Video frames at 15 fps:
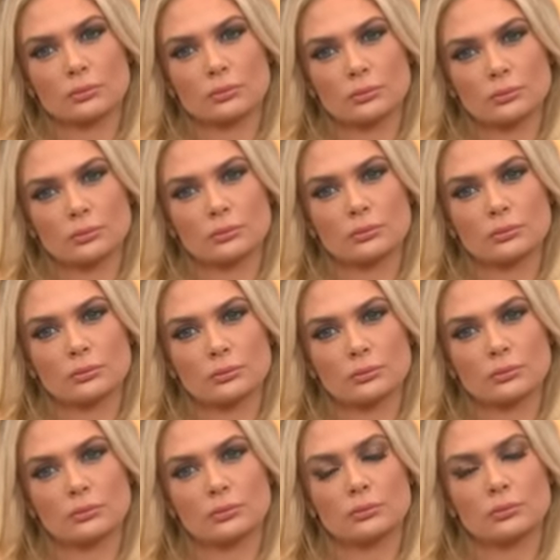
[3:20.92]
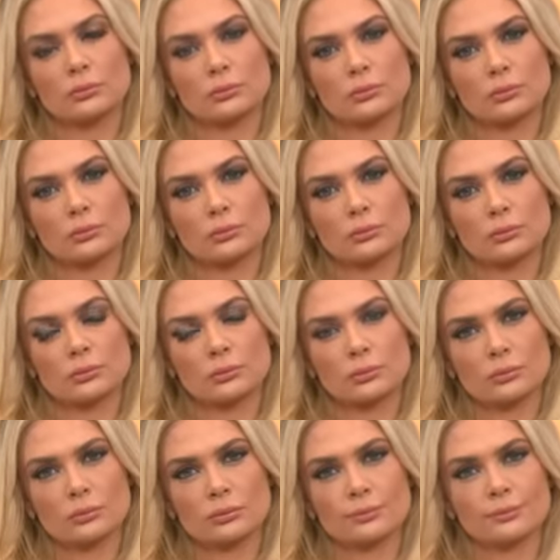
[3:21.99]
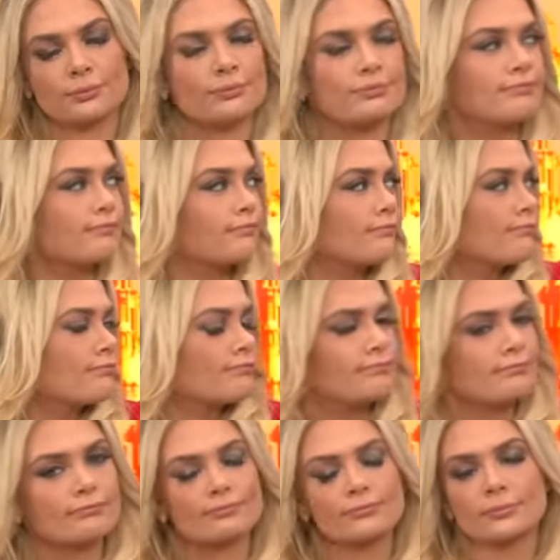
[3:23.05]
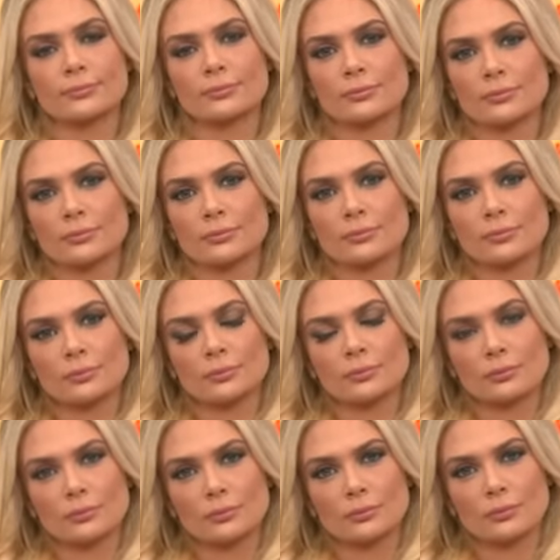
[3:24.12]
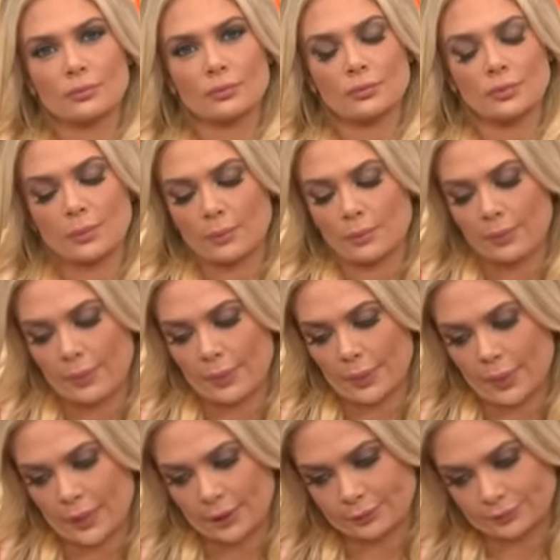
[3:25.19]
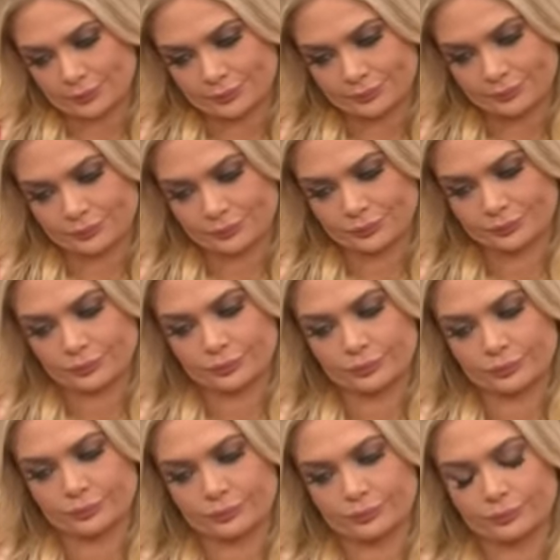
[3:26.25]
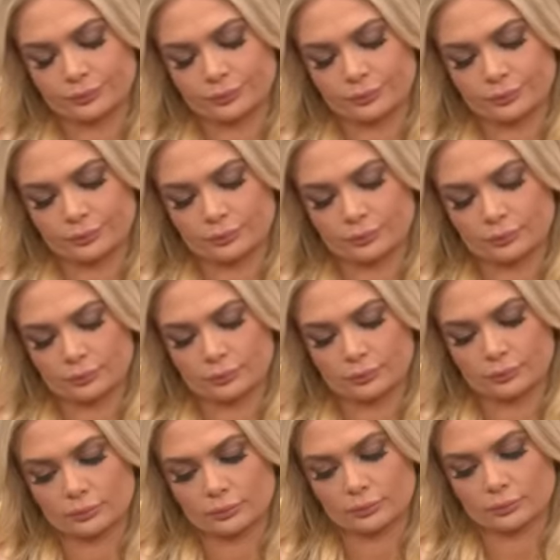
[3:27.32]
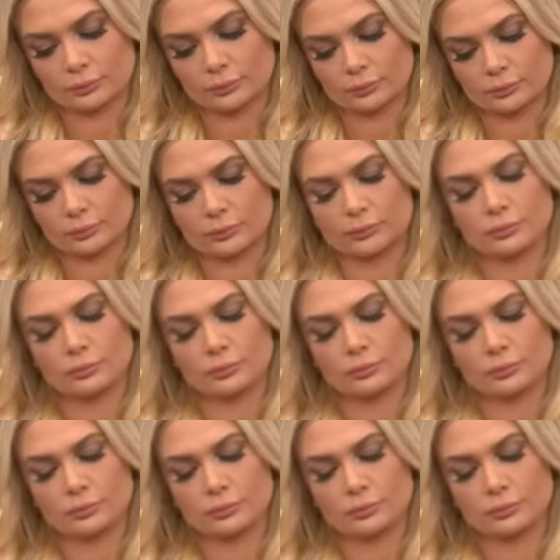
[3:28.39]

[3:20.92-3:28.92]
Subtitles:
(not speaking)